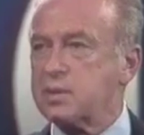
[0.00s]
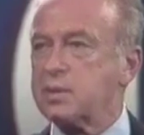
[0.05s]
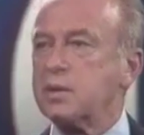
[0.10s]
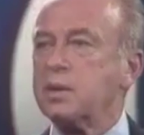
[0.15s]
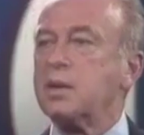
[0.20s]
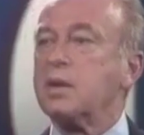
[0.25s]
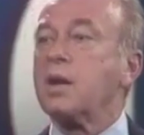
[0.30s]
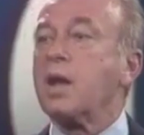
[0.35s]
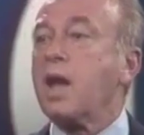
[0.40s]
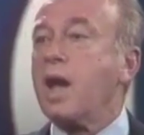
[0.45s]

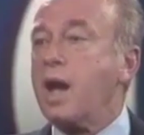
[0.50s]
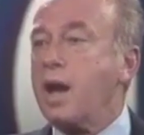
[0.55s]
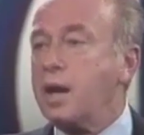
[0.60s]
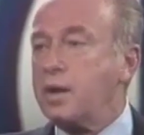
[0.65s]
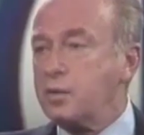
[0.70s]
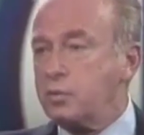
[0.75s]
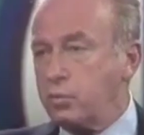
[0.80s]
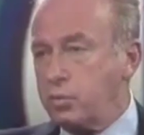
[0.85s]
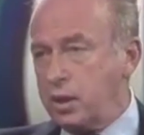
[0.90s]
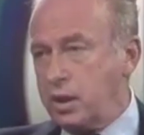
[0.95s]
for
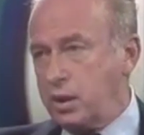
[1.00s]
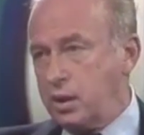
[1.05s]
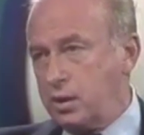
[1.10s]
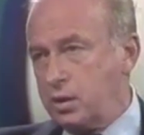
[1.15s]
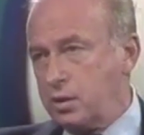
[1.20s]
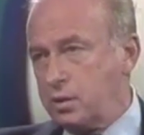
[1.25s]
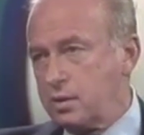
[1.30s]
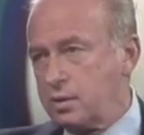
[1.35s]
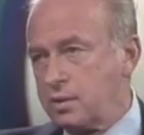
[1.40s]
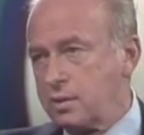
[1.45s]
giving back
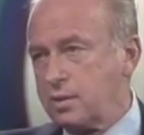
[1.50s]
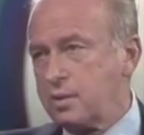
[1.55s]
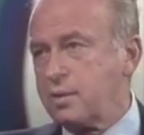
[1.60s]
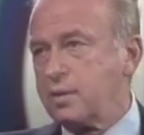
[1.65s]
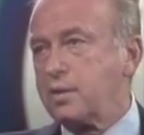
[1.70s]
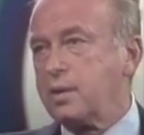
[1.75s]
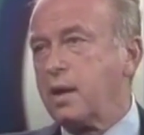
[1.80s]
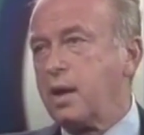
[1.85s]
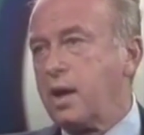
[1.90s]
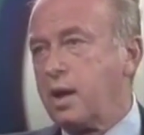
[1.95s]
any
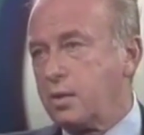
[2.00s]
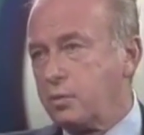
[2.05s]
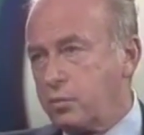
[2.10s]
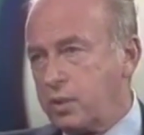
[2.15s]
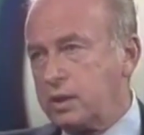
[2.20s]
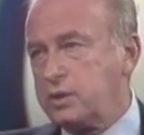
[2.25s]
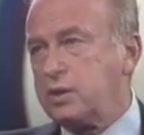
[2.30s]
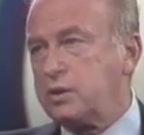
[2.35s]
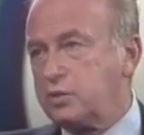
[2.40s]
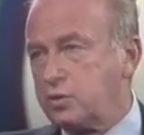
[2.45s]
parts of the
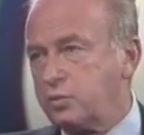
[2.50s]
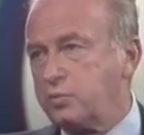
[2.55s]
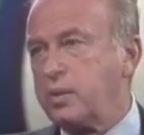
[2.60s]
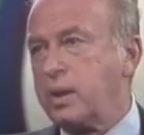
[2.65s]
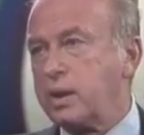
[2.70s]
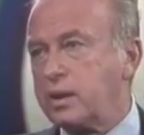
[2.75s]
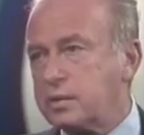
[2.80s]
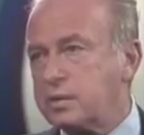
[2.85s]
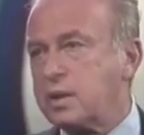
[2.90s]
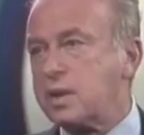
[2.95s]
West Bank,
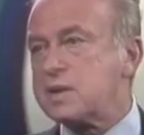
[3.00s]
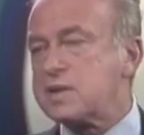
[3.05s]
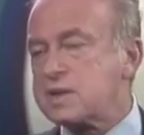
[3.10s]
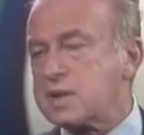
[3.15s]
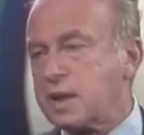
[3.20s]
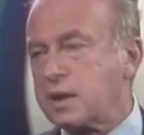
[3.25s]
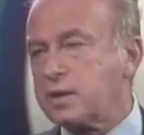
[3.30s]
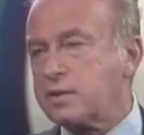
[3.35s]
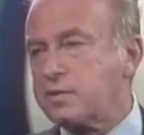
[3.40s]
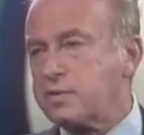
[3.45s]

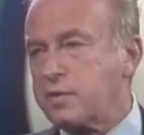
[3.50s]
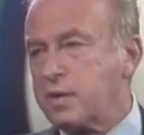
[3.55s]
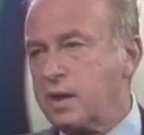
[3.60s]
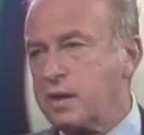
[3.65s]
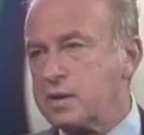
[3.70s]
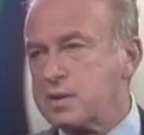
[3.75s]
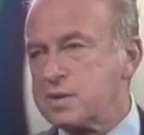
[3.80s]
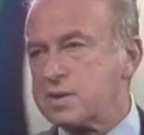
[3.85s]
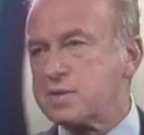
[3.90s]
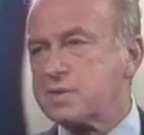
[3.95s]
and
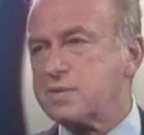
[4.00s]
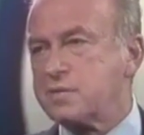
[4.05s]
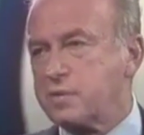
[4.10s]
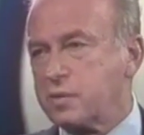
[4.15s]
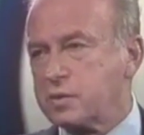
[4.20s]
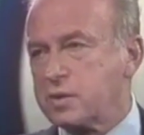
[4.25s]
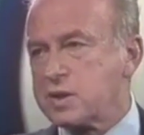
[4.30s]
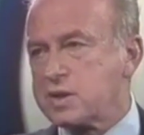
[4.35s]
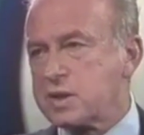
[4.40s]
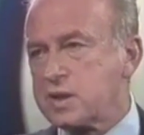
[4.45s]
we
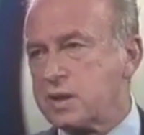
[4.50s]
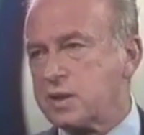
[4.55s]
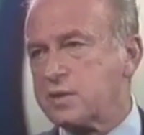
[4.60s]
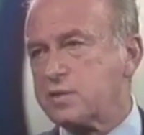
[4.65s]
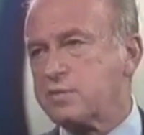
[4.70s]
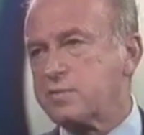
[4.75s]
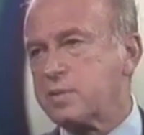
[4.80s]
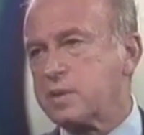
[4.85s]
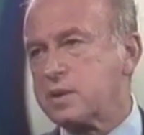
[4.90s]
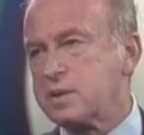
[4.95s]
are
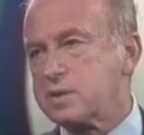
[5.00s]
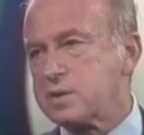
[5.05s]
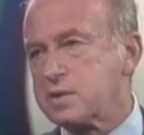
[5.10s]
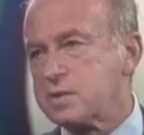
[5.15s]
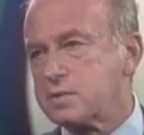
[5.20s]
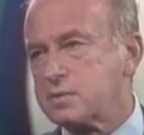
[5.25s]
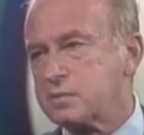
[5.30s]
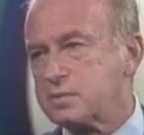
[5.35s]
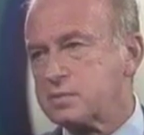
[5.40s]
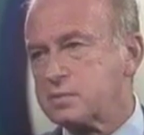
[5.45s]
ready to
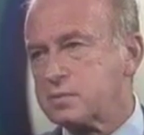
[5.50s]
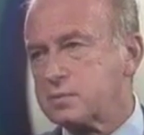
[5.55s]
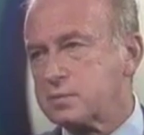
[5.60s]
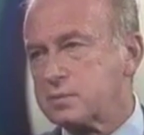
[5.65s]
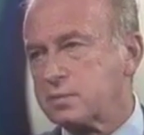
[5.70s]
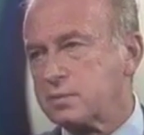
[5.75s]
make this